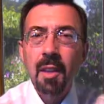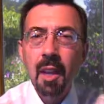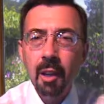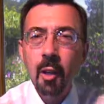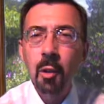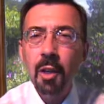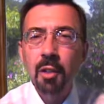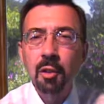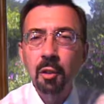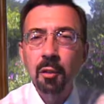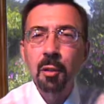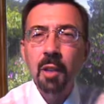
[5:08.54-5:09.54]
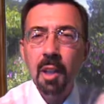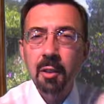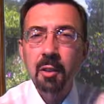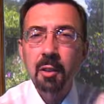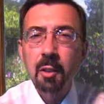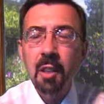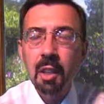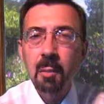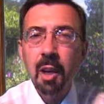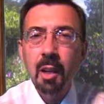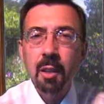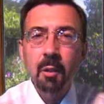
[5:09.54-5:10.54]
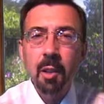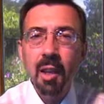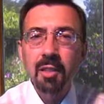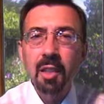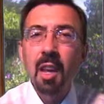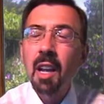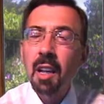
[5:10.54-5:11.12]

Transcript: Now go get your free EnterTo email address